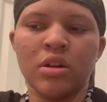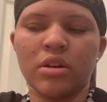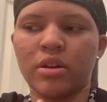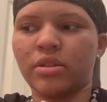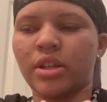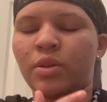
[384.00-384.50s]

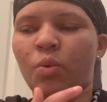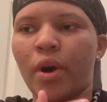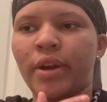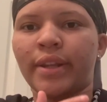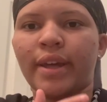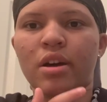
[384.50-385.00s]
because the, the,
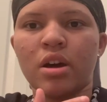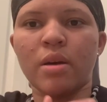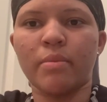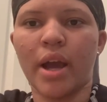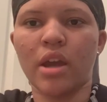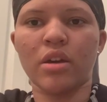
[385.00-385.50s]
way that they cut
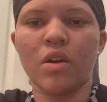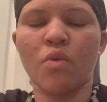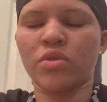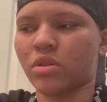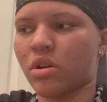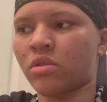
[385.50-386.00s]
my hair
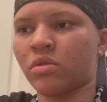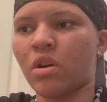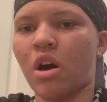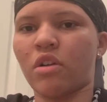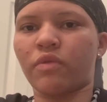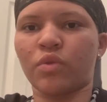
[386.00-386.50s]
was
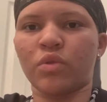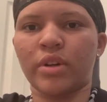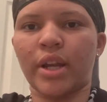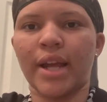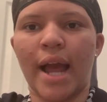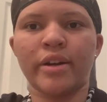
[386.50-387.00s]
uncalled for.
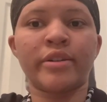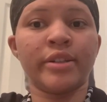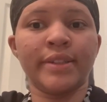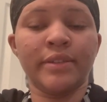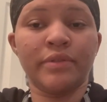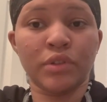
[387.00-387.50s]
Like I
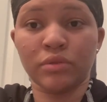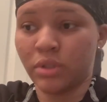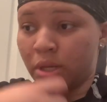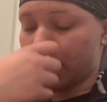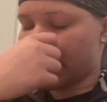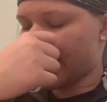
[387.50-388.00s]
couldn't even,
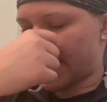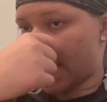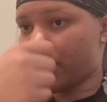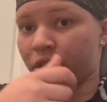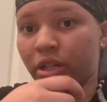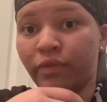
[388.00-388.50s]
like I
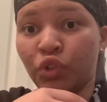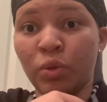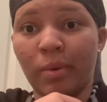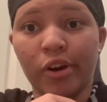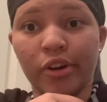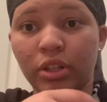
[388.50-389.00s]
couldn't even do
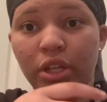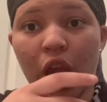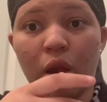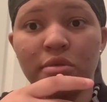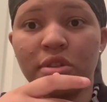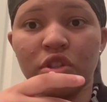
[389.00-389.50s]
my curly
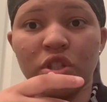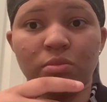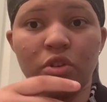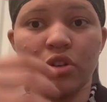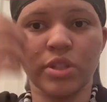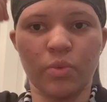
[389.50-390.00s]
hair routine
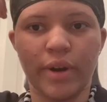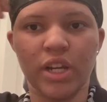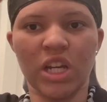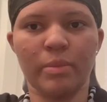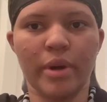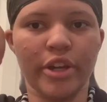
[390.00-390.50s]
anymore because the way they
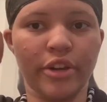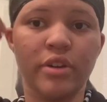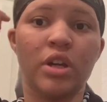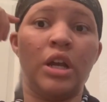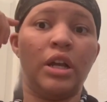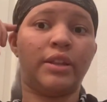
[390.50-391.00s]
cut my hair,
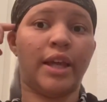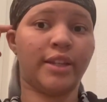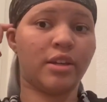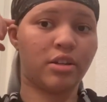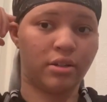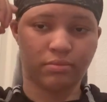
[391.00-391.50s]
like
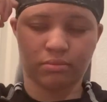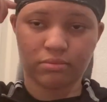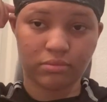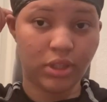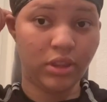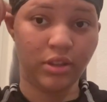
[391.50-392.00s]
they cut
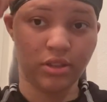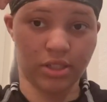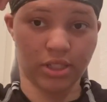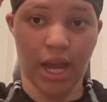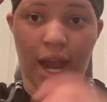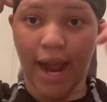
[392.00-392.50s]
the
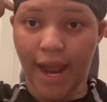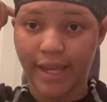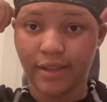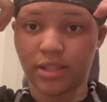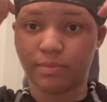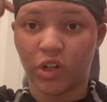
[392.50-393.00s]

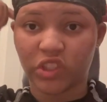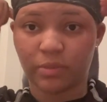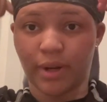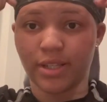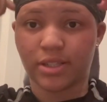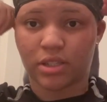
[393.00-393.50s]
sides, both of
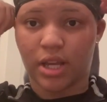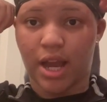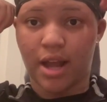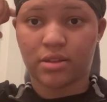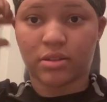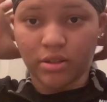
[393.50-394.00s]
my
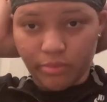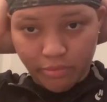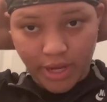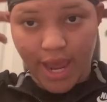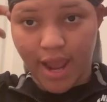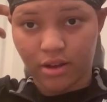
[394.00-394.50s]
sides and the
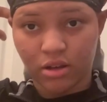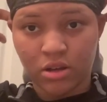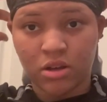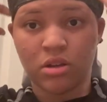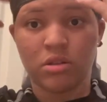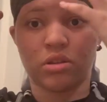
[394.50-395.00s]
back.
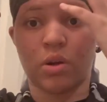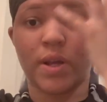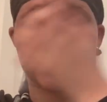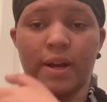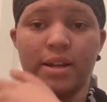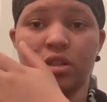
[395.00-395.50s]
So
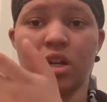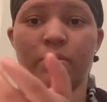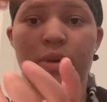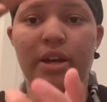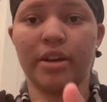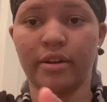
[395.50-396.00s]
that's why I had to cut
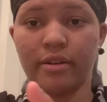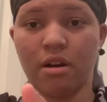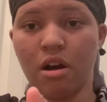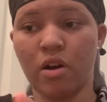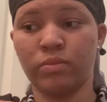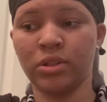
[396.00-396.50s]
my hair
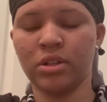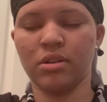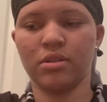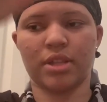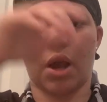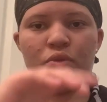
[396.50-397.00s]
off
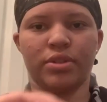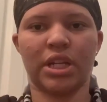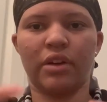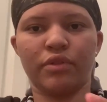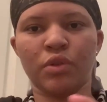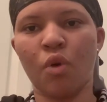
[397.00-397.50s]
because I was
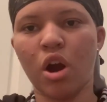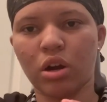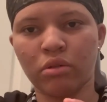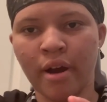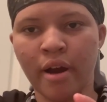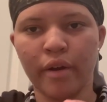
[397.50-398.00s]
not gonna walk
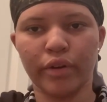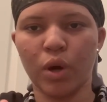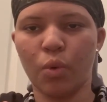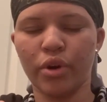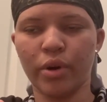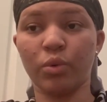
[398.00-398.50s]
around
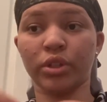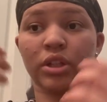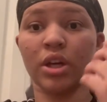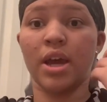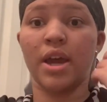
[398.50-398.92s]
nowhere with